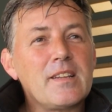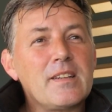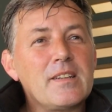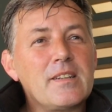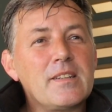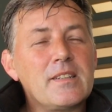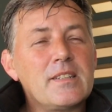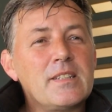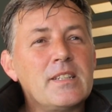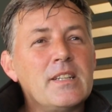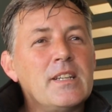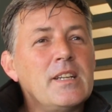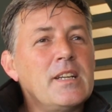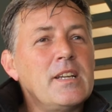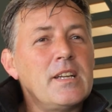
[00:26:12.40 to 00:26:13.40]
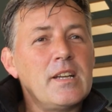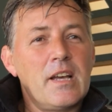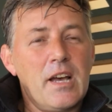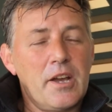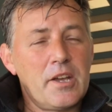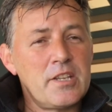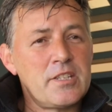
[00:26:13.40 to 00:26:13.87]
Yeah.
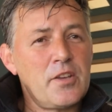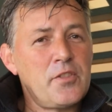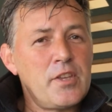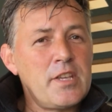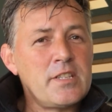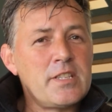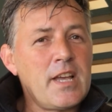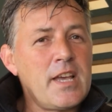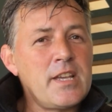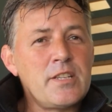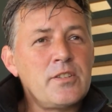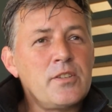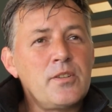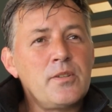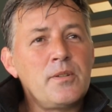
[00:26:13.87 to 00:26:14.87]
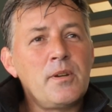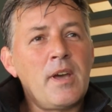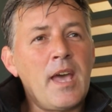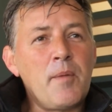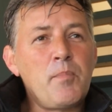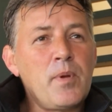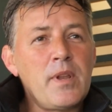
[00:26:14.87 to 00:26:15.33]
Okay, so these days you
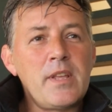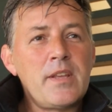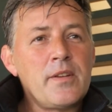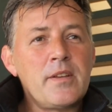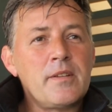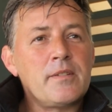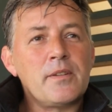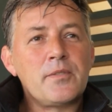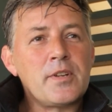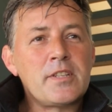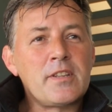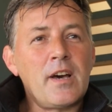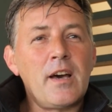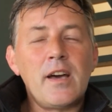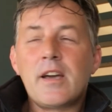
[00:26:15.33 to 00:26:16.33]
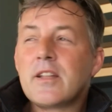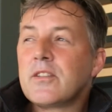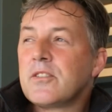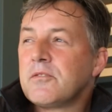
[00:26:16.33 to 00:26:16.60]
happily retired.